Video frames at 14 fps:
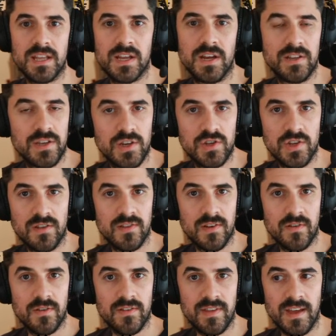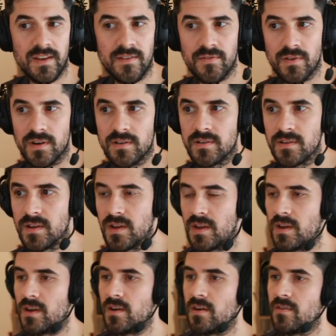condition, so to say, for
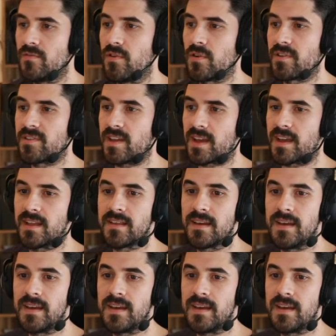a second.